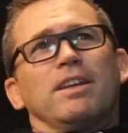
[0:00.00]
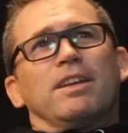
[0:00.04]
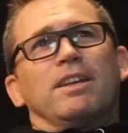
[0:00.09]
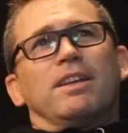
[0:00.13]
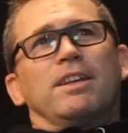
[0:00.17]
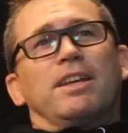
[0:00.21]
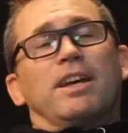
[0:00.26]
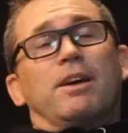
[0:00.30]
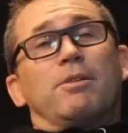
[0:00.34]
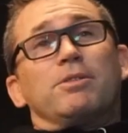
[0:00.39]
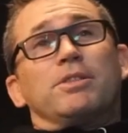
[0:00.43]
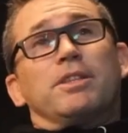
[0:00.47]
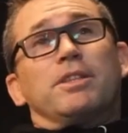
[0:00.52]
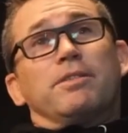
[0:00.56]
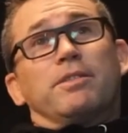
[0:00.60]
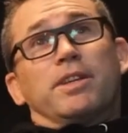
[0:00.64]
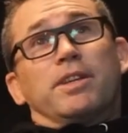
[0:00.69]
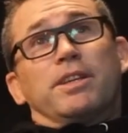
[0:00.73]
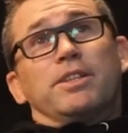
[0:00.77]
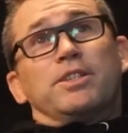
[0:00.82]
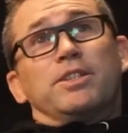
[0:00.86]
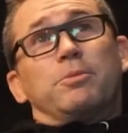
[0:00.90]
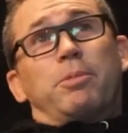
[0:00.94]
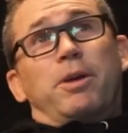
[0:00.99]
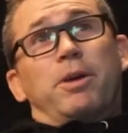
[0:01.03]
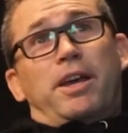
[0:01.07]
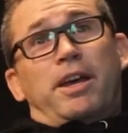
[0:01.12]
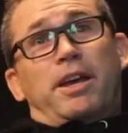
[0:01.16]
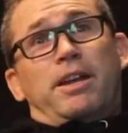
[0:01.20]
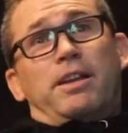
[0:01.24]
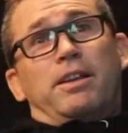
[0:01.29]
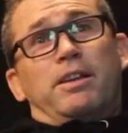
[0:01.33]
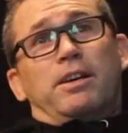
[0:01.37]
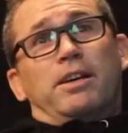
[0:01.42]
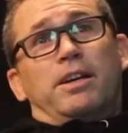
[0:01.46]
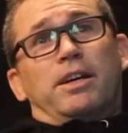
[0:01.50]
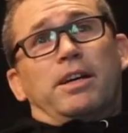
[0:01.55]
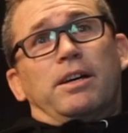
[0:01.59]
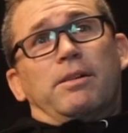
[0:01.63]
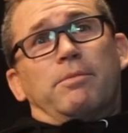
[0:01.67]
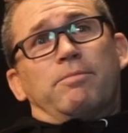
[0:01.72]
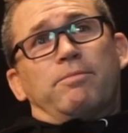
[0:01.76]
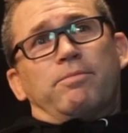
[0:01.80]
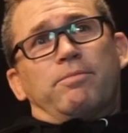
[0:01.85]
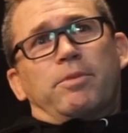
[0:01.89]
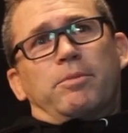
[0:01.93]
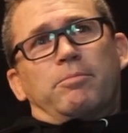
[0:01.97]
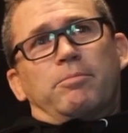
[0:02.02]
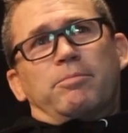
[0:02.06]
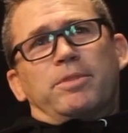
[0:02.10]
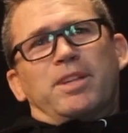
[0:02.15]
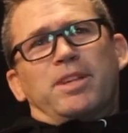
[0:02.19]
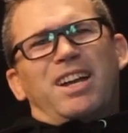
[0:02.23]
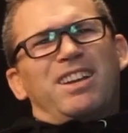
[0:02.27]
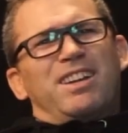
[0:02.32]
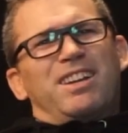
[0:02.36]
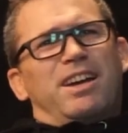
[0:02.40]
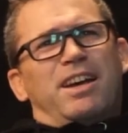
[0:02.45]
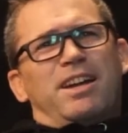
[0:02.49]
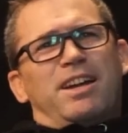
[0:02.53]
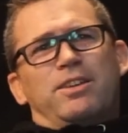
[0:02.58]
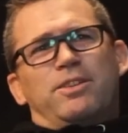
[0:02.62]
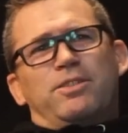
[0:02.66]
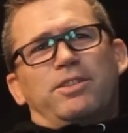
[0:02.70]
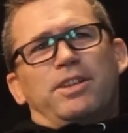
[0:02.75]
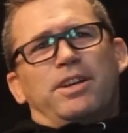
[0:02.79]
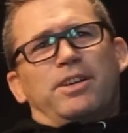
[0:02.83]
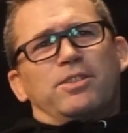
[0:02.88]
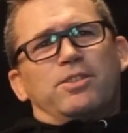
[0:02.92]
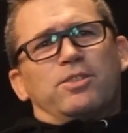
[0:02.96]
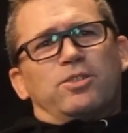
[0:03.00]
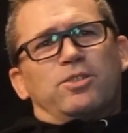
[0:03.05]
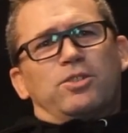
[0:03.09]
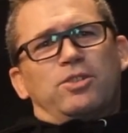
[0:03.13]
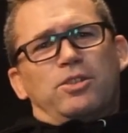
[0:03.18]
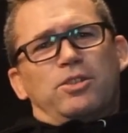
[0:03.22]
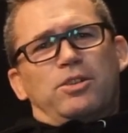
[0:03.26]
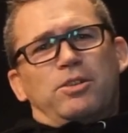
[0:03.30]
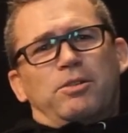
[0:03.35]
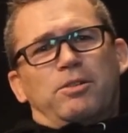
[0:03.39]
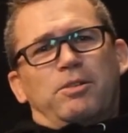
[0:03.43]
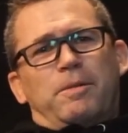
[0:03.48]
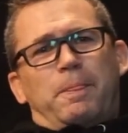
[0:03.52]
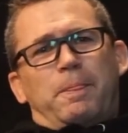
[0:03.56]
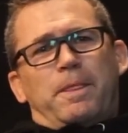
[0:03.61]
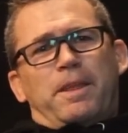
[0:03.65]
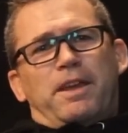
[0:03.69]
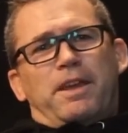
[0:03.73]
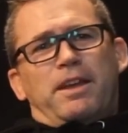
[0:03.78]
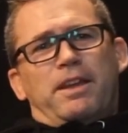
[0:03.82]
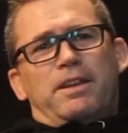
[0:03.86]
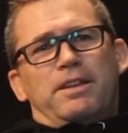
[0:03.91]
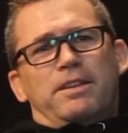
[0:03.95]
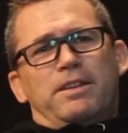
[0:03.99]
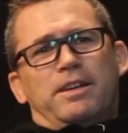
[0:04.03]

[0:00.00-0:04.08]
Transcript: Yeah, I was living in Japan from '99 to 2002, and